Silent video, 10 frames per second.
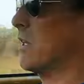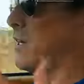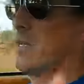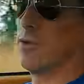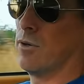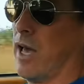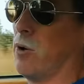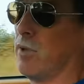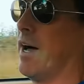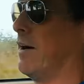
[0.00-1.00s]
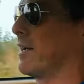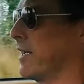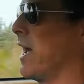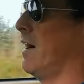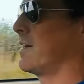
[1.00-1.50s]
and I need all the help with that I can
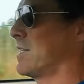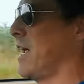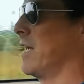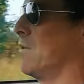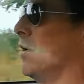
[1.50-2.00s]
get, I can tell you.